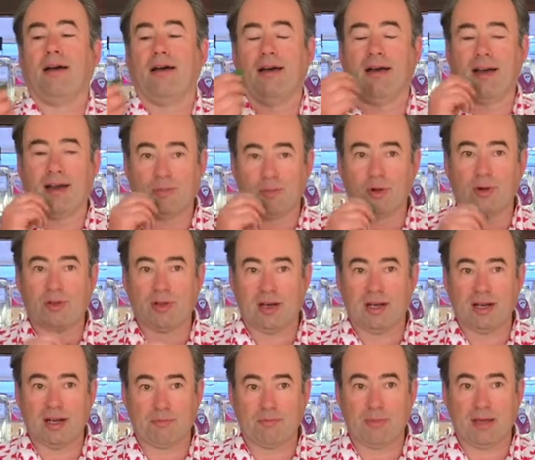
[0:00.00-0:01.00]
and put
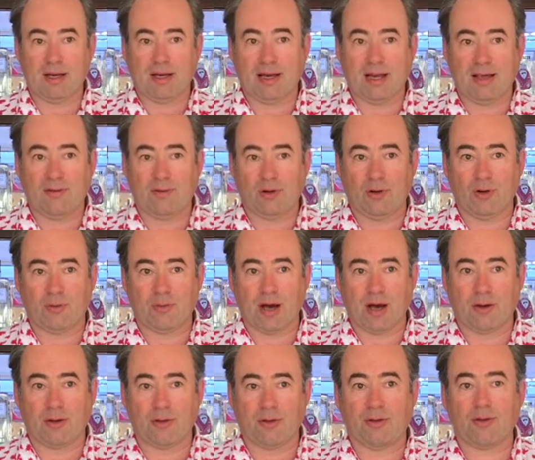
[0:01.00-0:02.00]
the mint leaf in your
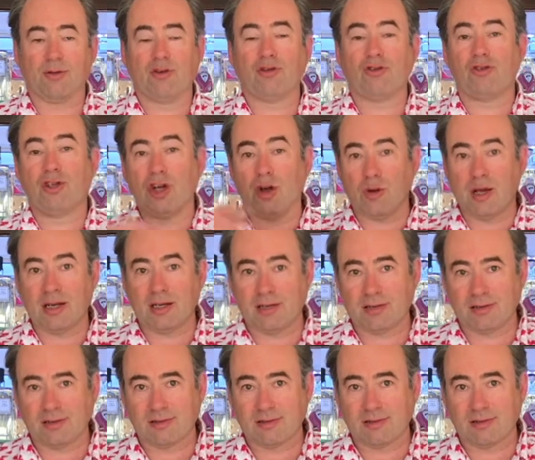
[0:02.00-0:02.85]
mouth. Chew it,